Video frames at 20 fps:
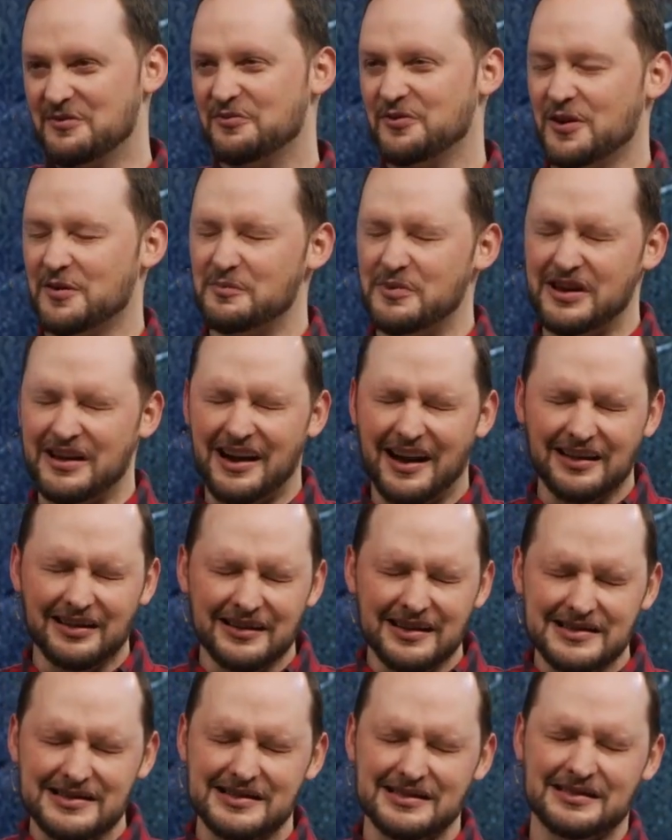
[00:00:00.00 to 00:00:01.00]
in front of me and I
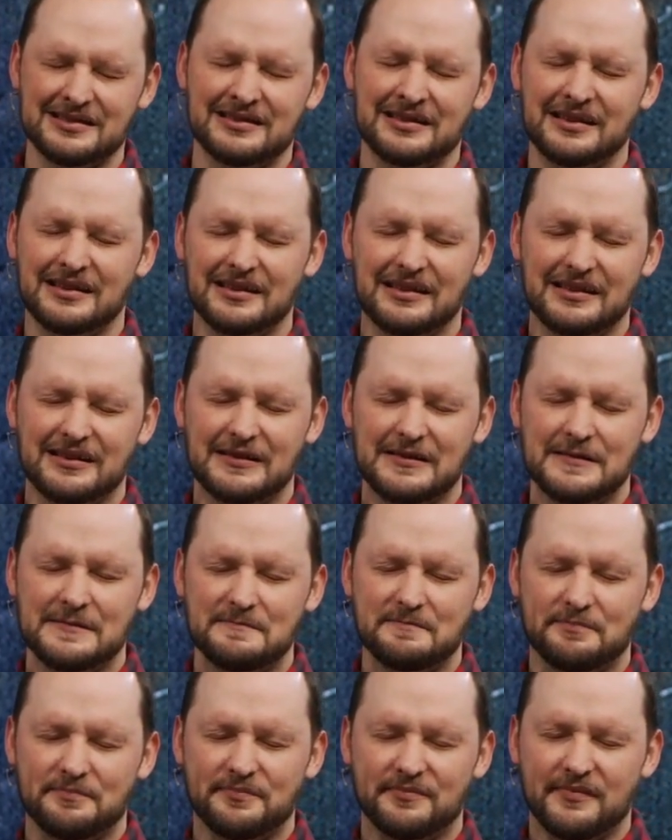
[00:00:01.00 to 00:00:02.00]
listen
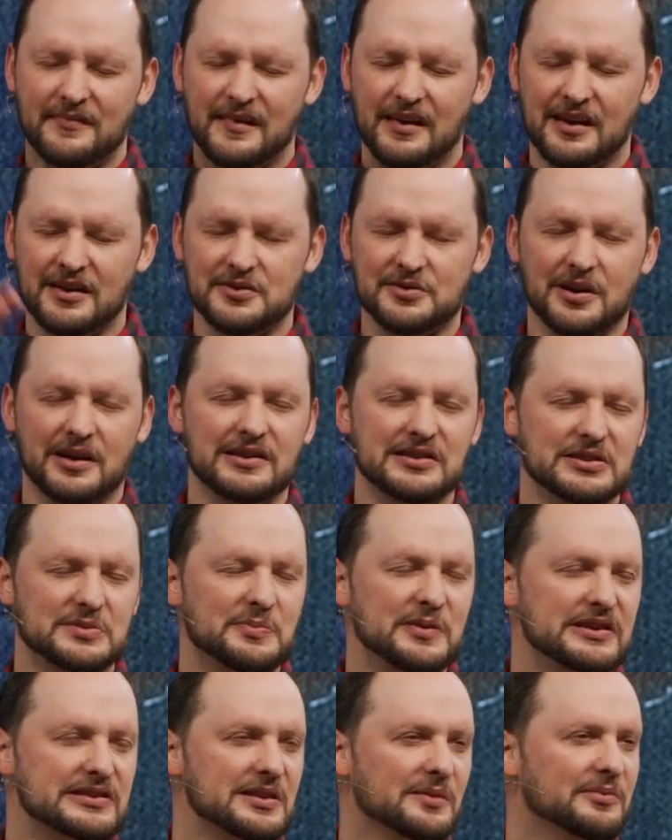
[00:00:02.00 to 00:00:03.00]
and try to
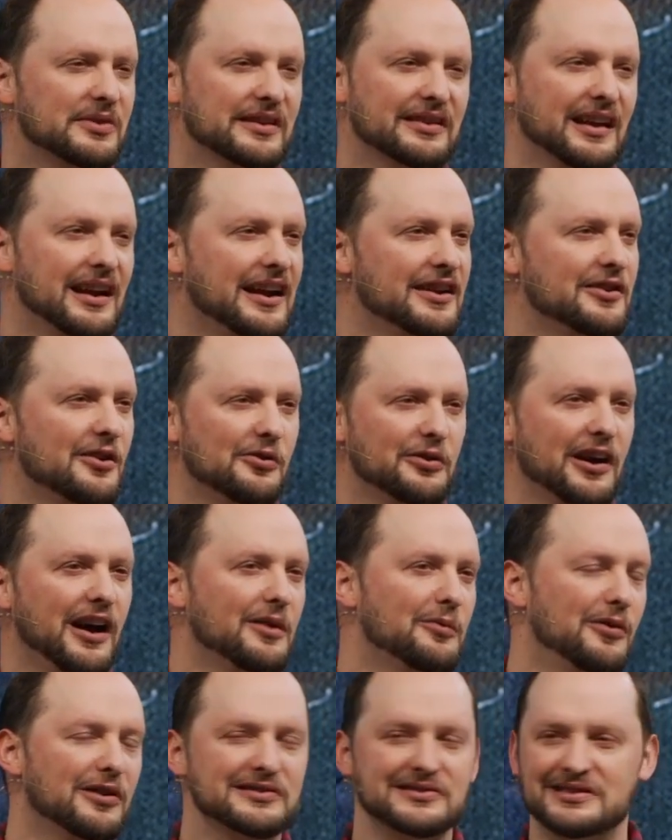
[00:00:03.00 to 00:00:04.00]
speak something that I know
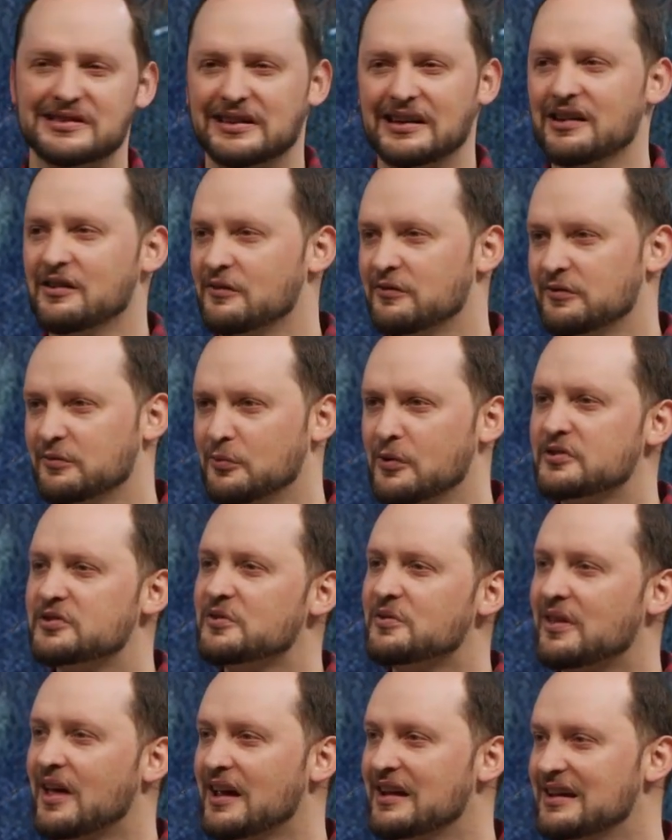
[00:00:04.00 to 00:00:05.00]
God wants to give? What
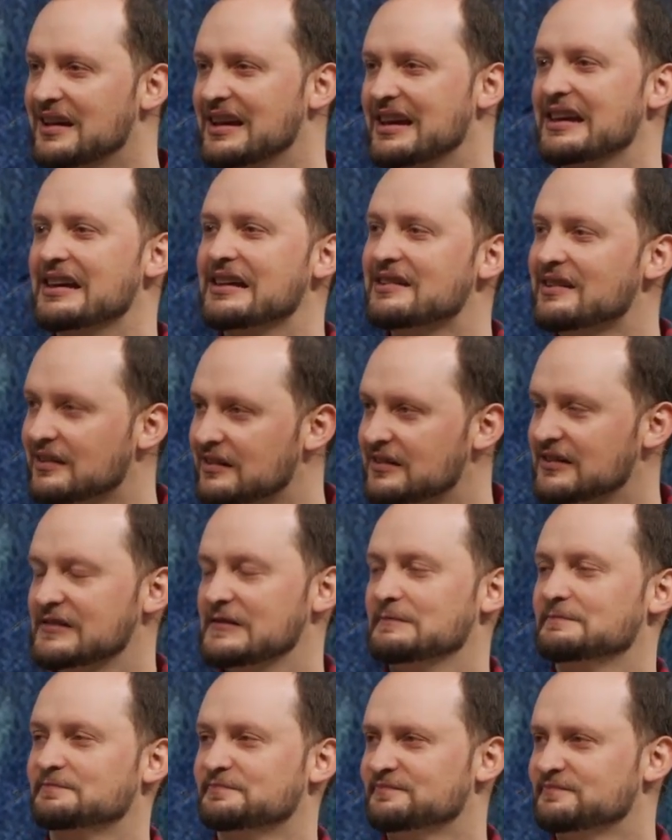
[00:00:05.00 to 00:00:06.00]
do they need
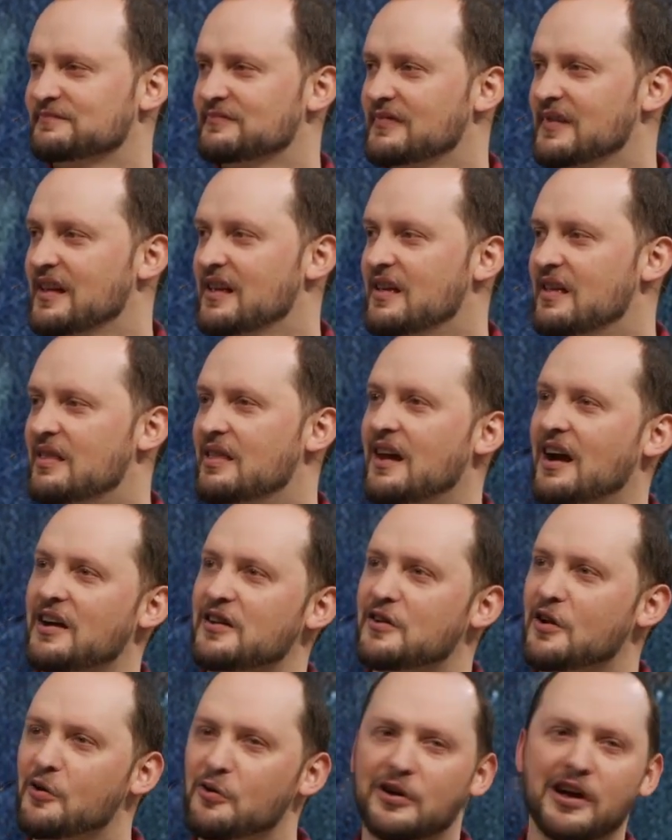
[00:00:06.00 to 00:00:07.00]
that I
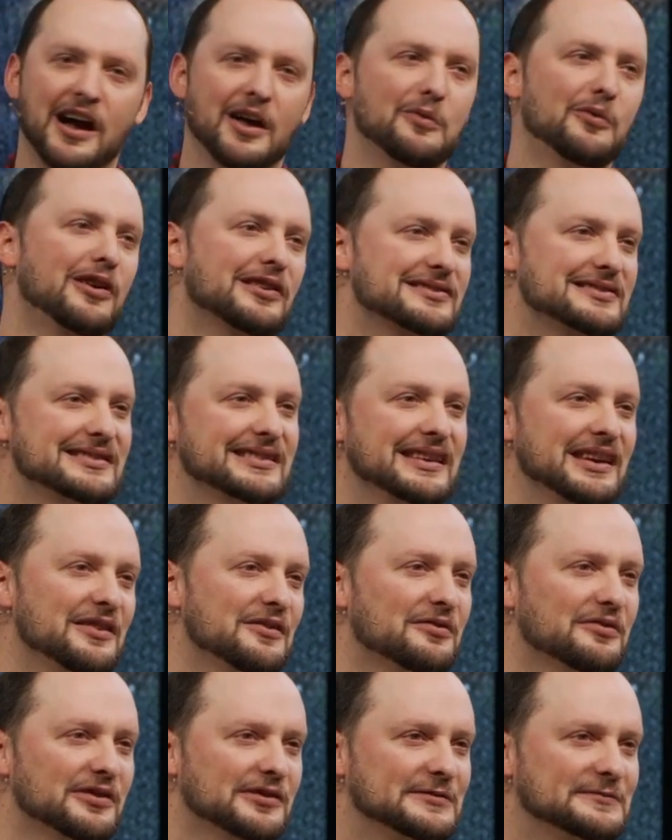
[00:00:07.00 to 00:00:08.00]
know God wants to
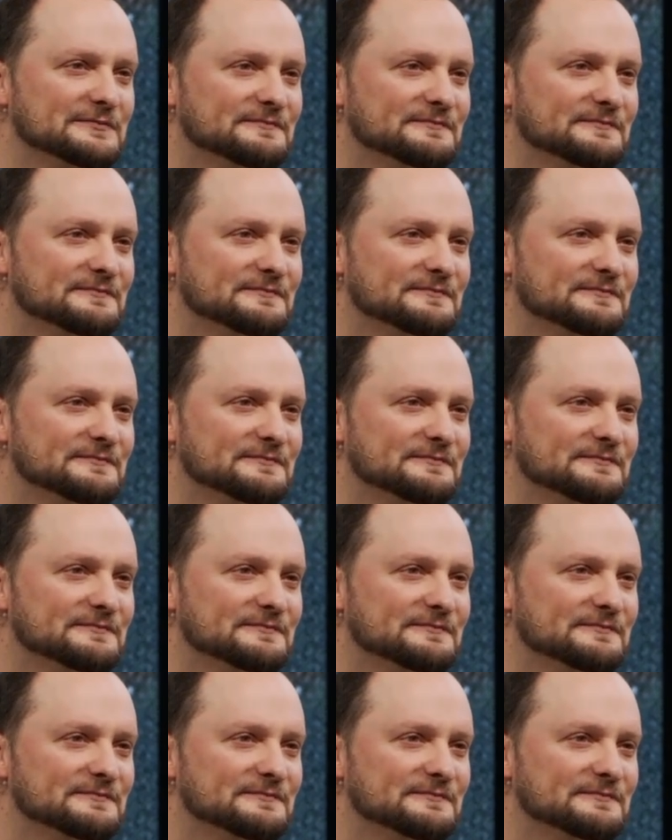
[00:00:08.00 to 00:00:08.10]
give?